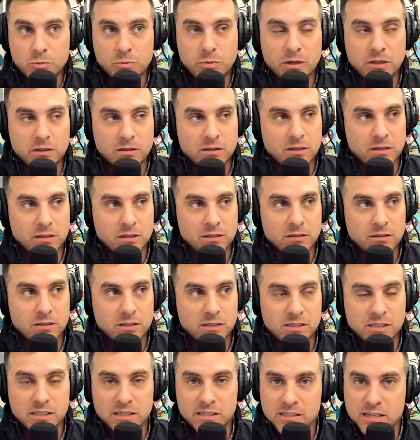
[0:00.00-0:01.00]
but the
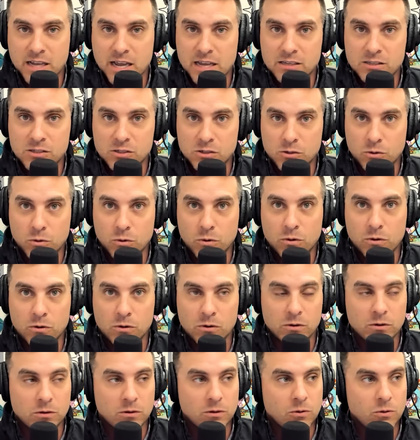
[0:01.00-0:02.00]
success
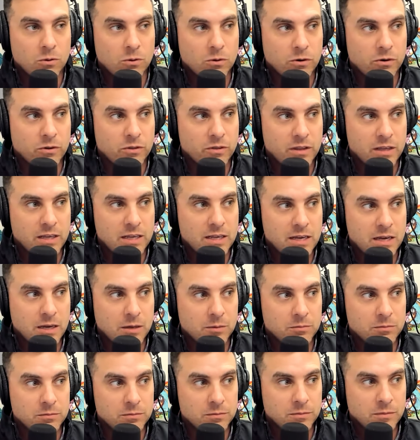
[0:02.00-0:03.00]
or the
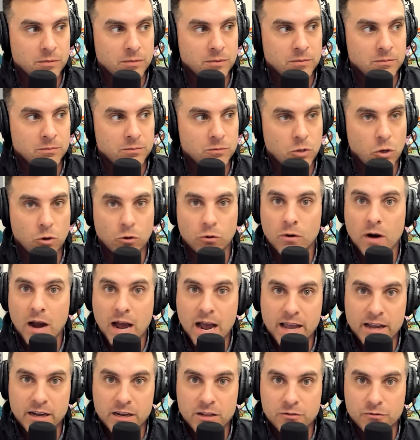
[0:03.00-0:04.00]

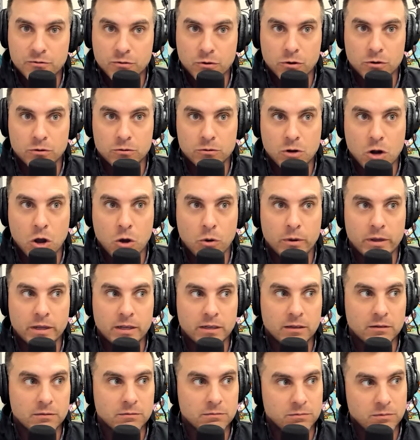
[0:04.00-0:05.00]
notoriety for
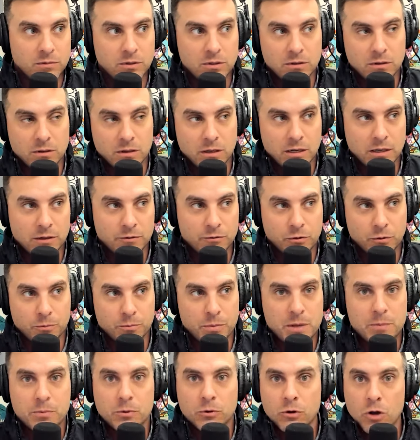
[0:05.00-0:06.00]
knowing for
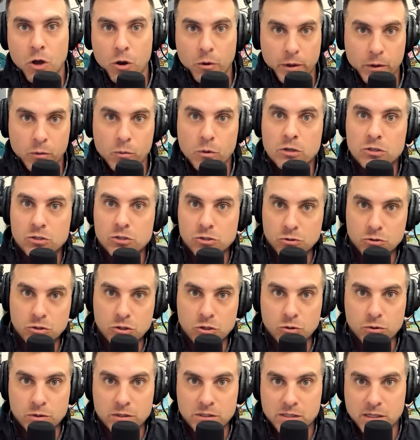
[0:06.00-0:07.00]
people knowing what you
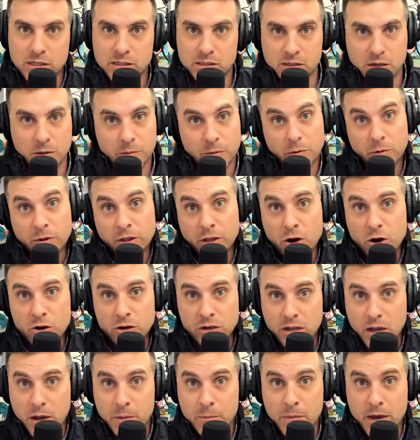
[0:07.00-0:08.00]
do is it's going to be really
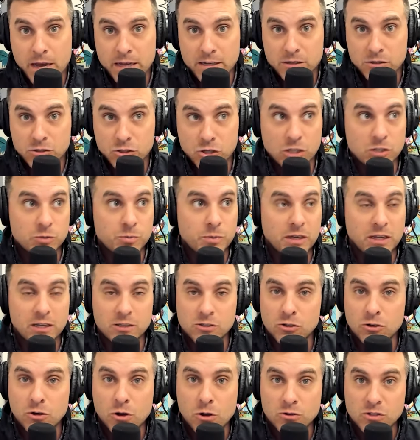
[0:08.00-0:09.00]
hard to come by. Just
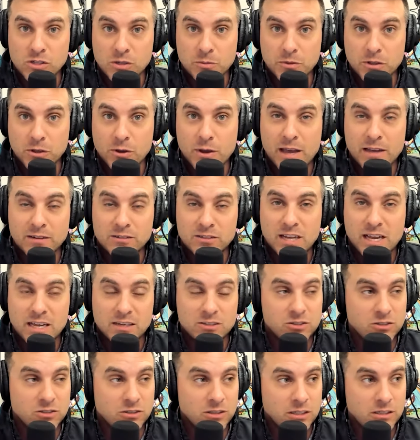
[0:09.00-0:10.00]
because you know something, you have to
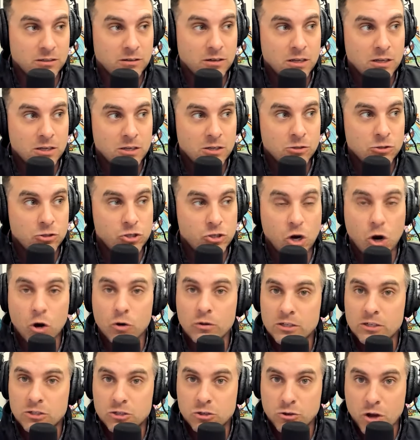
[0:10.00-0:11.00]
actually
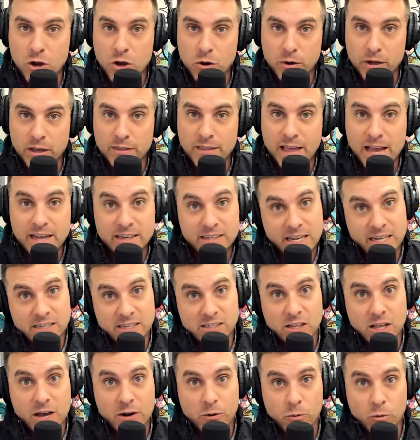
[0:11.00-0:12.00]
show that you know it, and that
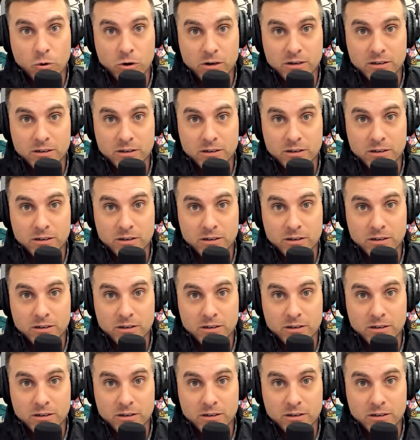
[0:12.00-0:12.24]
takes a lot of work.